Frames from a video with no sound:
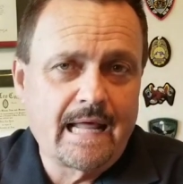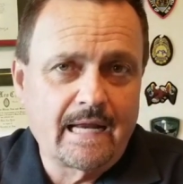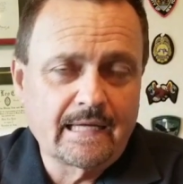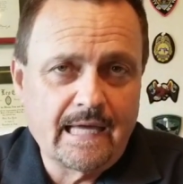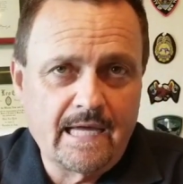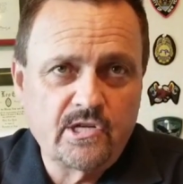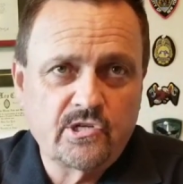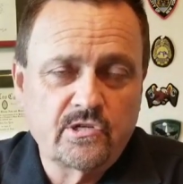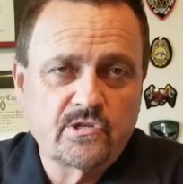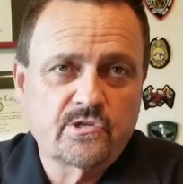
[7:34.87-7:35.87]

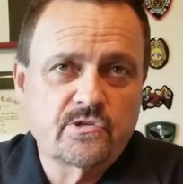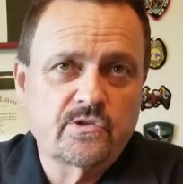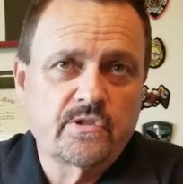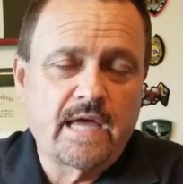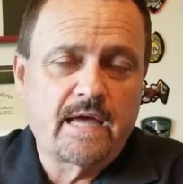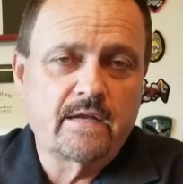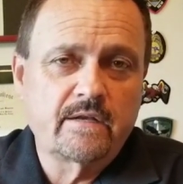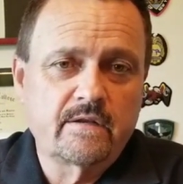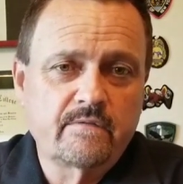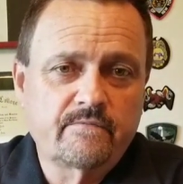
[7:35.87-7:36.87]
allegations
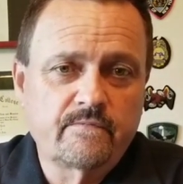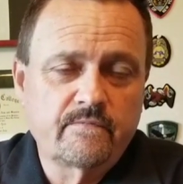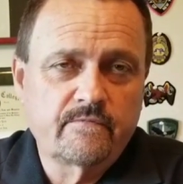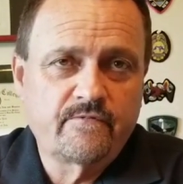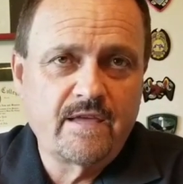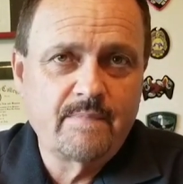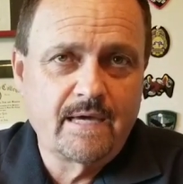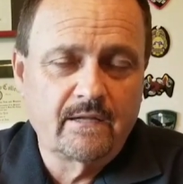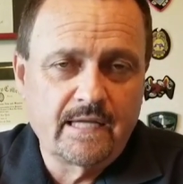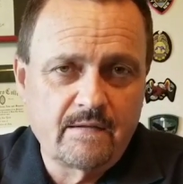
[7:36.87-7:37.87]
that
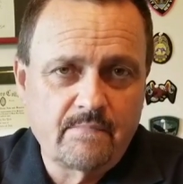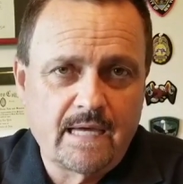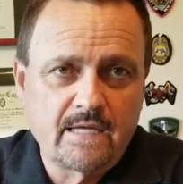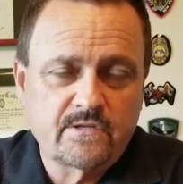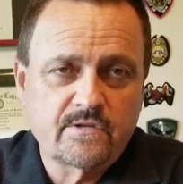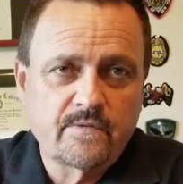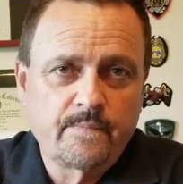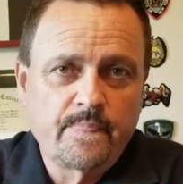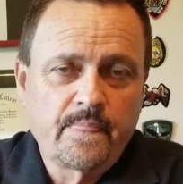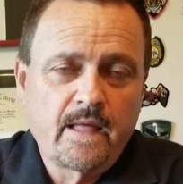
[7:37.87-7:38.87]
female inmates
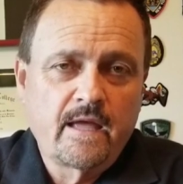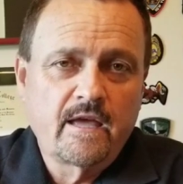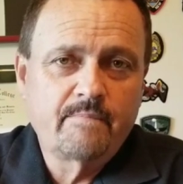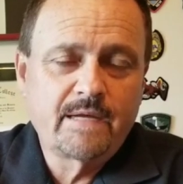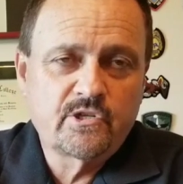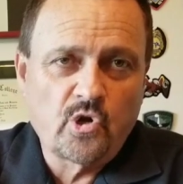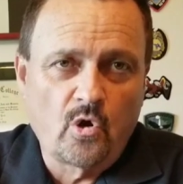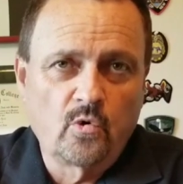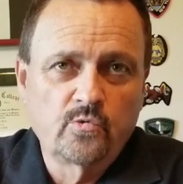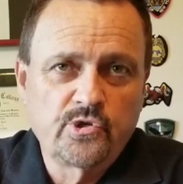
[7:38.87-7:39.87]
have been
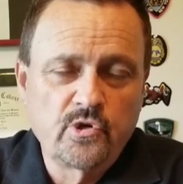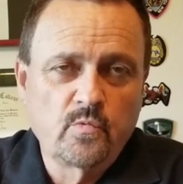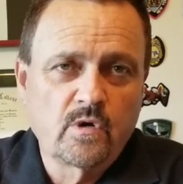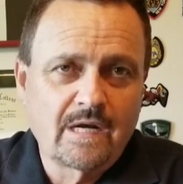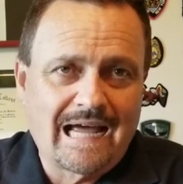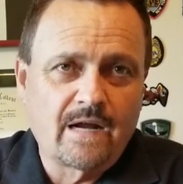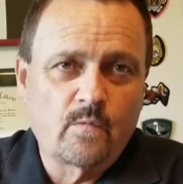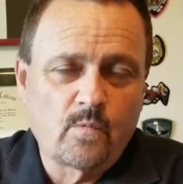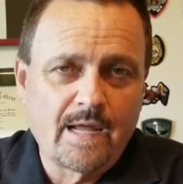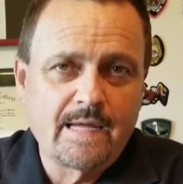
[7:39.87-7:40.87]
told, you were
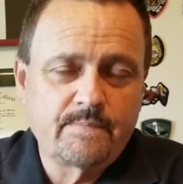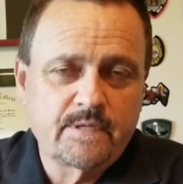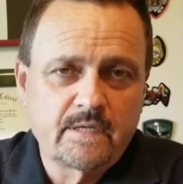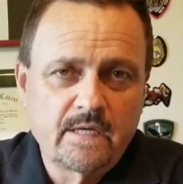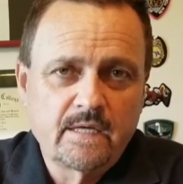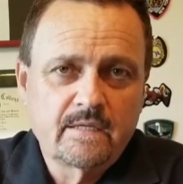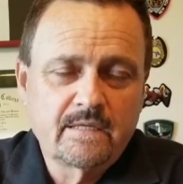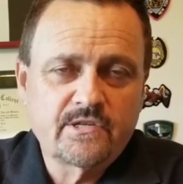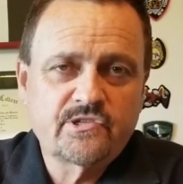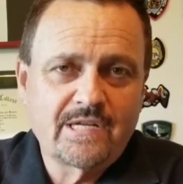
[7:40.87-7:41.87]
not raped,
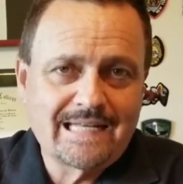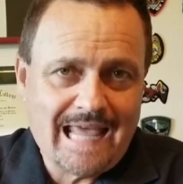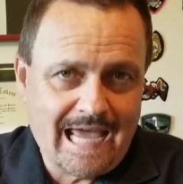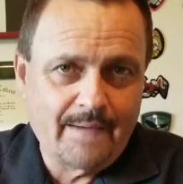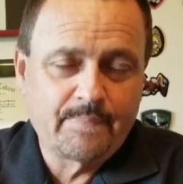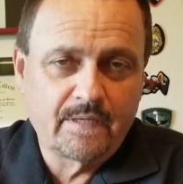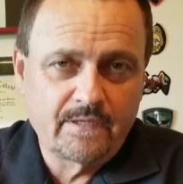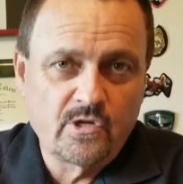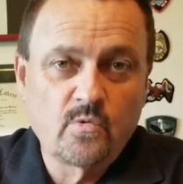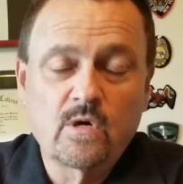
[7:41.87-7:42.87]
this didn't
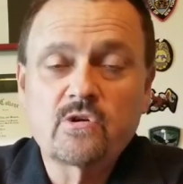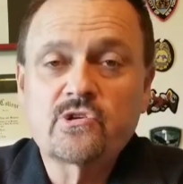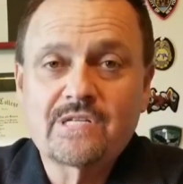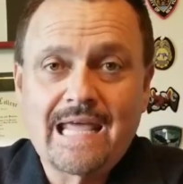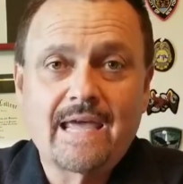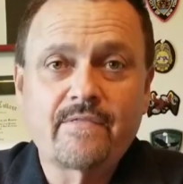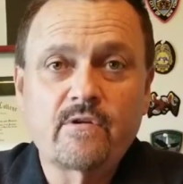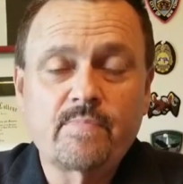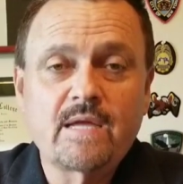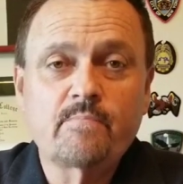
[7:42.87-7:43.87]
happen, you understand.
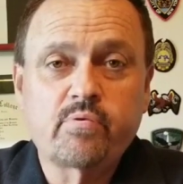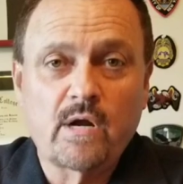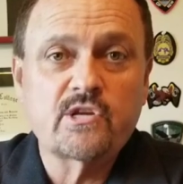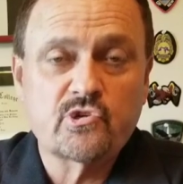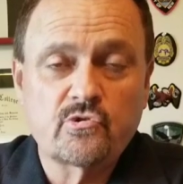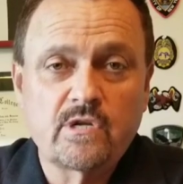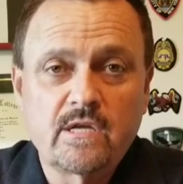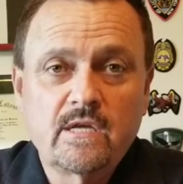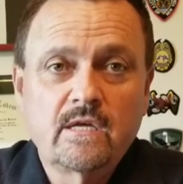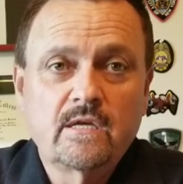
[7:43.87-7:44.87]
They're being pressured
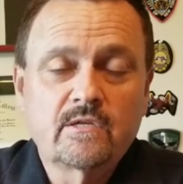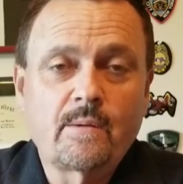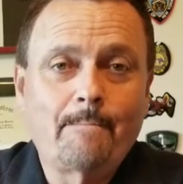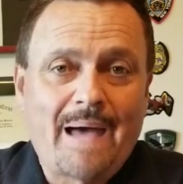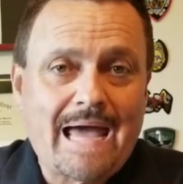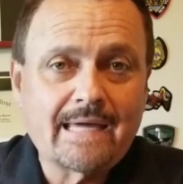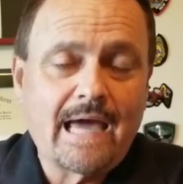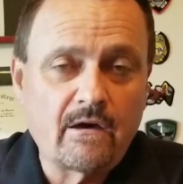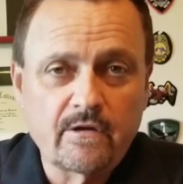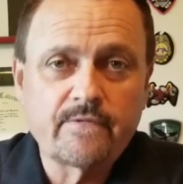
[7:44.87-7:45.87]
to back
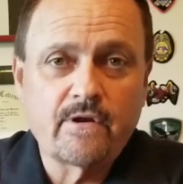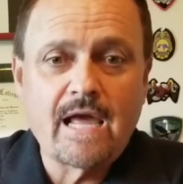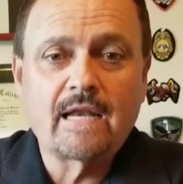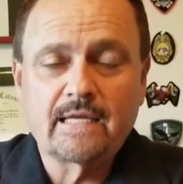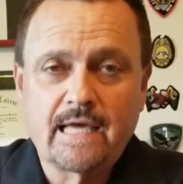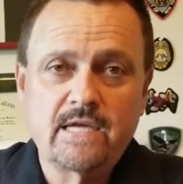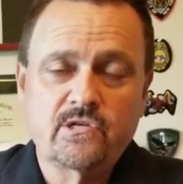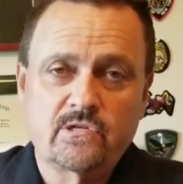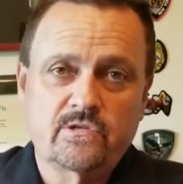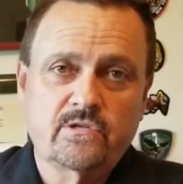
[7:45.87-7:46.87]
out of their
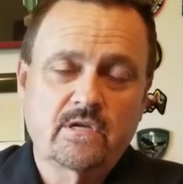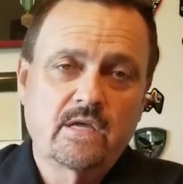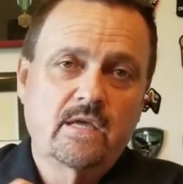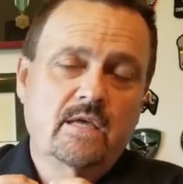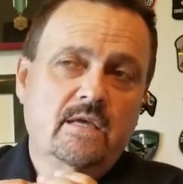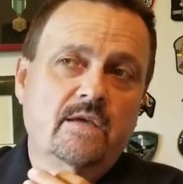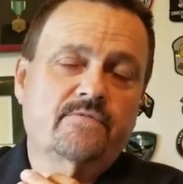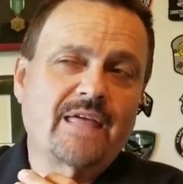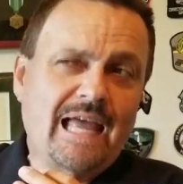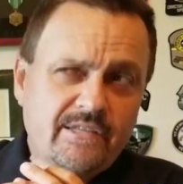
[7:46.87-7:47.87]
allegations. If
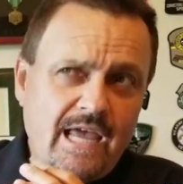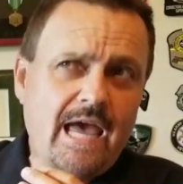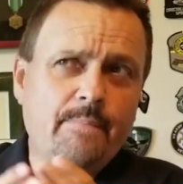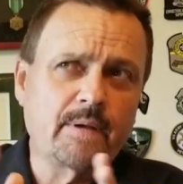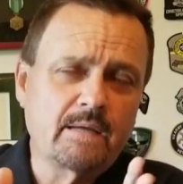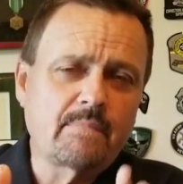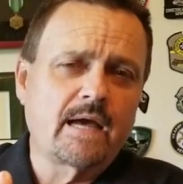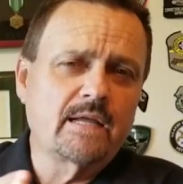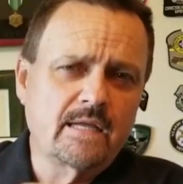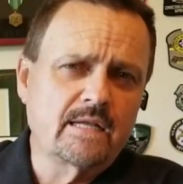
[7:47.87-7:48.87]
that's happening
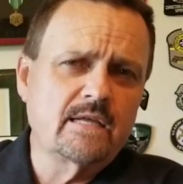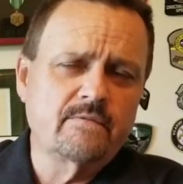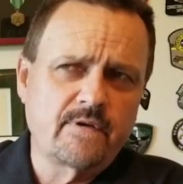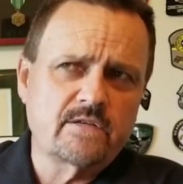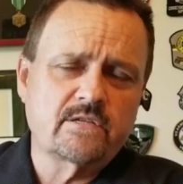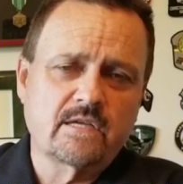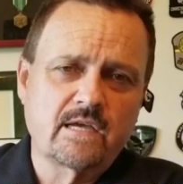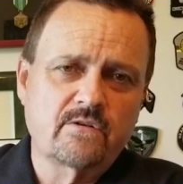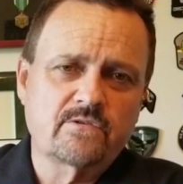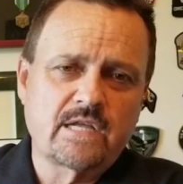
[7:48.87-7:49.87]
by any
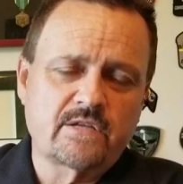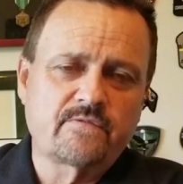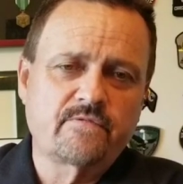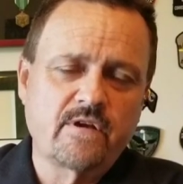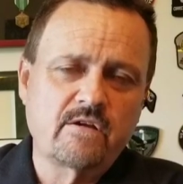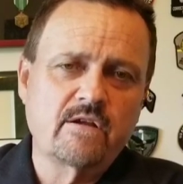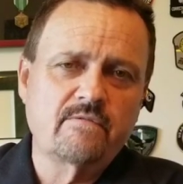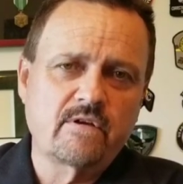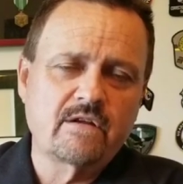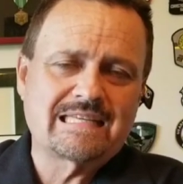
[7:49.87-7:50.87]
investigators, that's very,
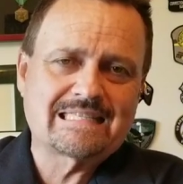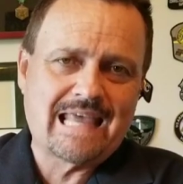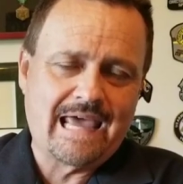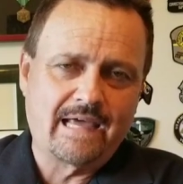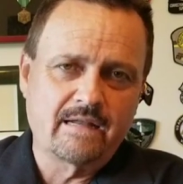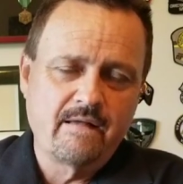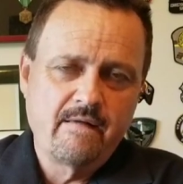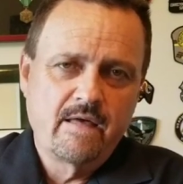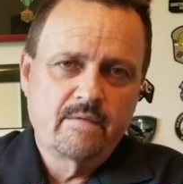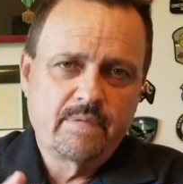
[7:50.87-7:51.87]
very sad.
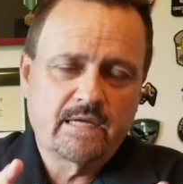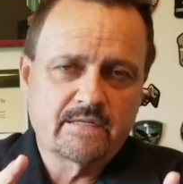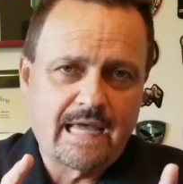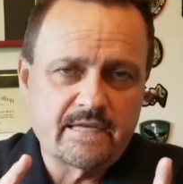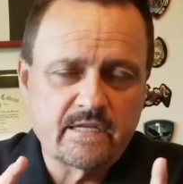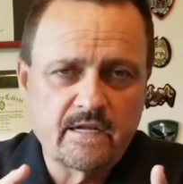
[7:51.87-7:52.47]
Because as an